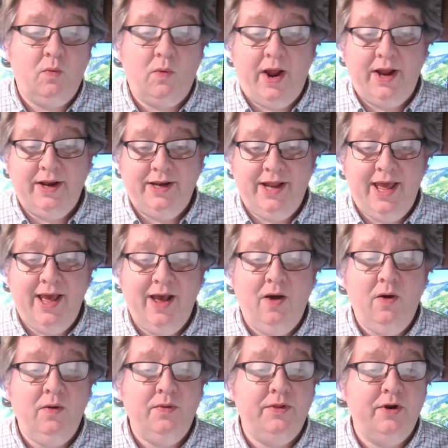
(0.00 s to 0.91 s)
Right
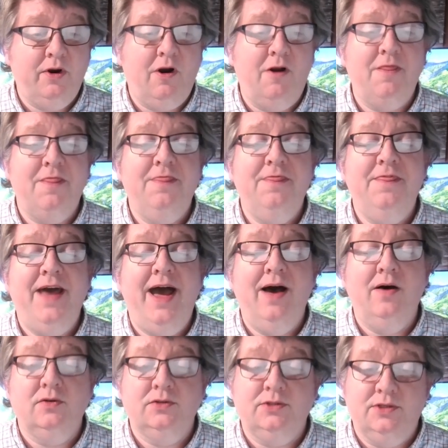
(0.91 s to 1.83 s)
now, there are
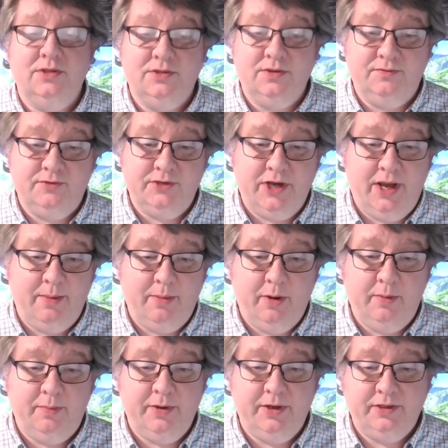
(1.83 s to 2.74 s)
thousands of
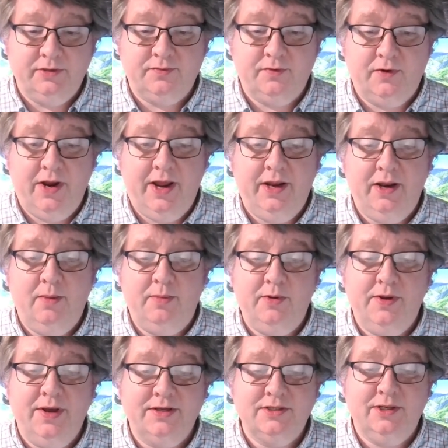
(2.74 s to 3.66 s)
job openings for
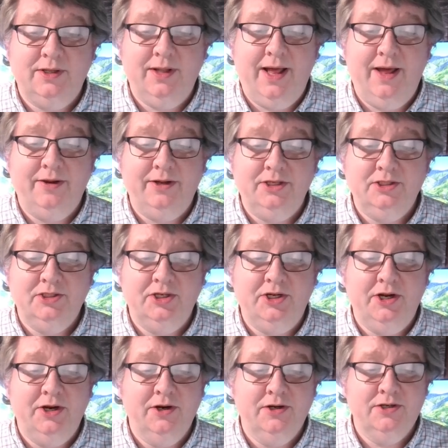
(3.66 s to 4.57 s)
AWS cloud
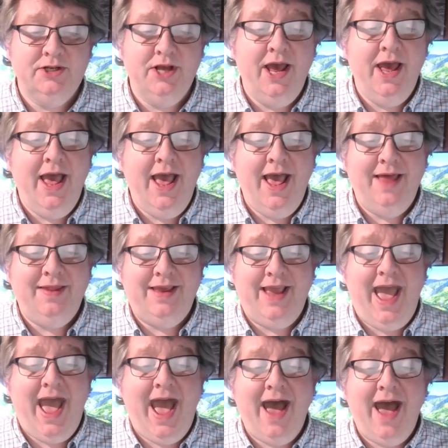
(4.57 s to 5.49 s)
engineers, and
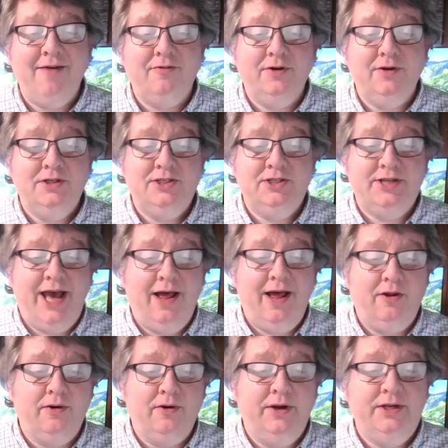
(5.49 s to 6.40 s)
the average
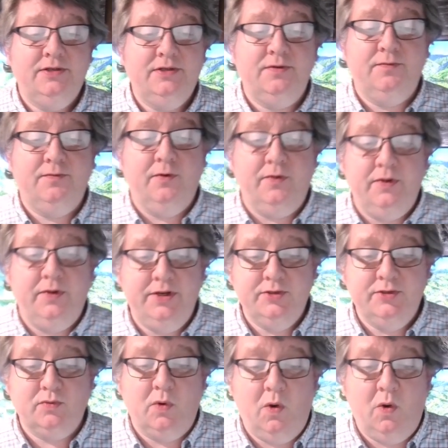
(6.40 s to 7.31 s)
salaries for
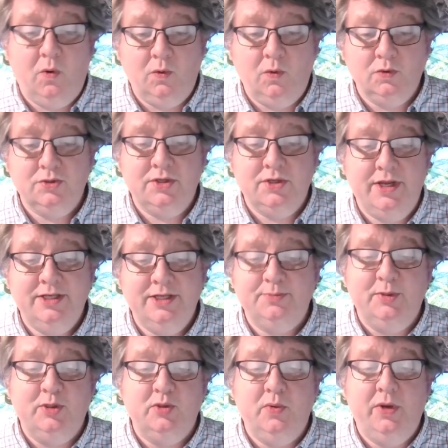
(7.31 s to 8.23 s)
these roles
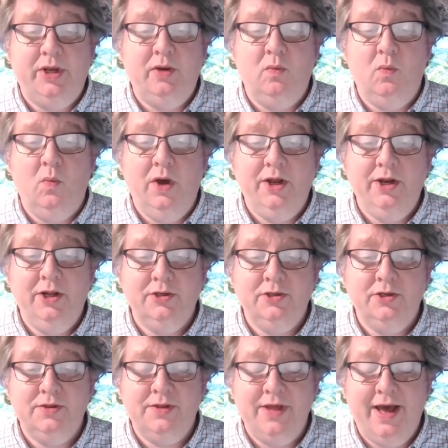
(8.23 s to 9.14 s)
is between
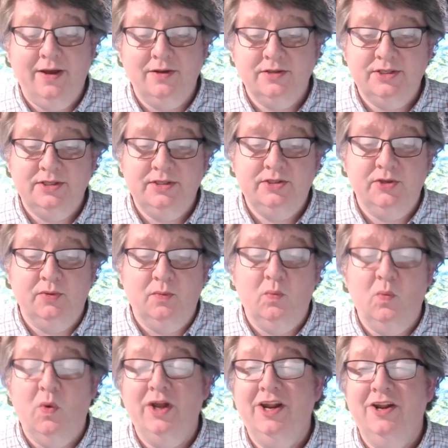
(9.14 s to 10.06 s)
$100,000 to
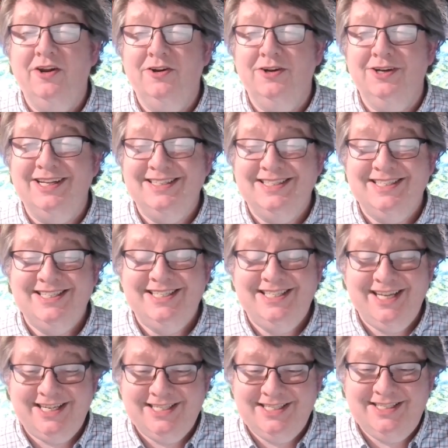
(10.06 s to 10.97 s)

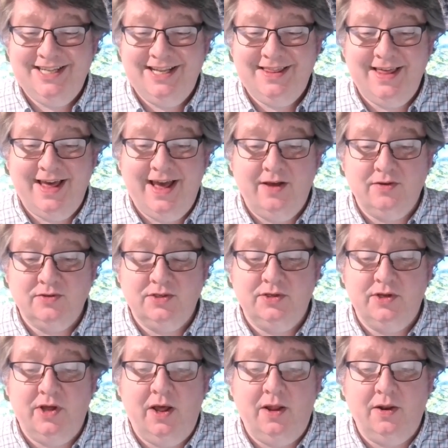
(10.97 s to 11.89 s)

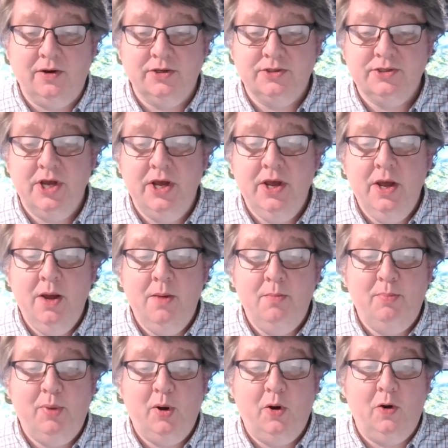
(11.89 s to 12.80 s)
$160,000
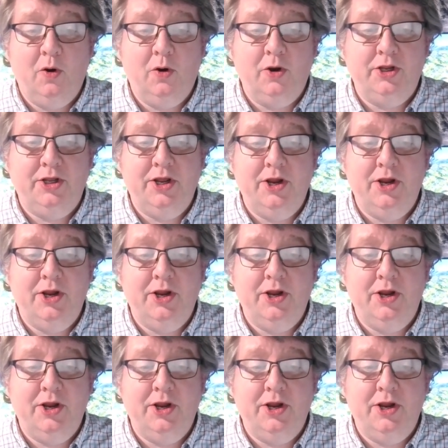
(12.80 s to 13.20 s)
per